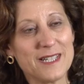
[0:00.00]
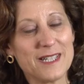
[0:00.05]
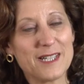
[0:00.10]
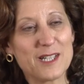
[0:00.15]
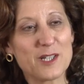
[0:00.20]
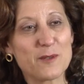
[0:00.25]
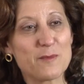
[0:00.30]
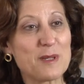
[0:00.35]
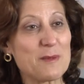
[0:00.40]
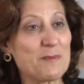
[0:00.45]

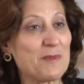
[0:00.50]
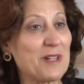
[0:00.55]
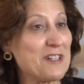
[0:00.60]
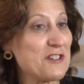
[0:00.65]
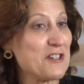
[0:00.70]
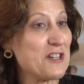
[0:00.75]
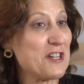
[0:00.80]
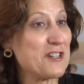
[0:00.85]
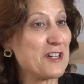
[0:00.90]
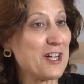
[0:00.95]
It'll be a
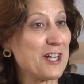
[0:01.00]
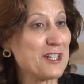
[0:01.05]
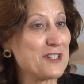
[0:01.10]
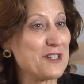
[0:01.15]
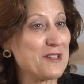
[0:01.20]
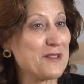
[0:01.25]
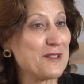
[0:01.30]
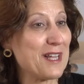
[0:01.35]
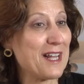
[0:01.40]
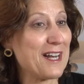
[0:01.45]
pleasure to talk
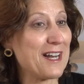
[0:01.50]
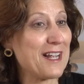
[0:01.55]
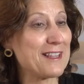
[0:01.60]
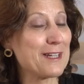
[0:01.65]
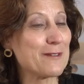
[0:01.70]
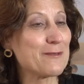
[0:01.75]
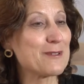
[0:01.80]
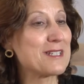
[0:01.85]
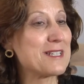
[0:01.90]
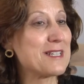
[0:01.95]
to you then. I
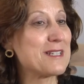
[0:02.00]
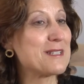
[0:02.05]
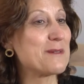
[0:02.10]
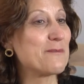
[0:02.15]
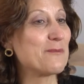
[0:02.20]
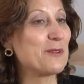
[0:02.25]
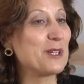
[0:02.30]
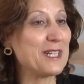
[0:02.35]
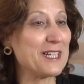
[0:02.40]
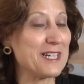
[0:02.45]
think we'll see
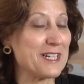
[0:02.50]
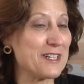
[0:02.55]
some really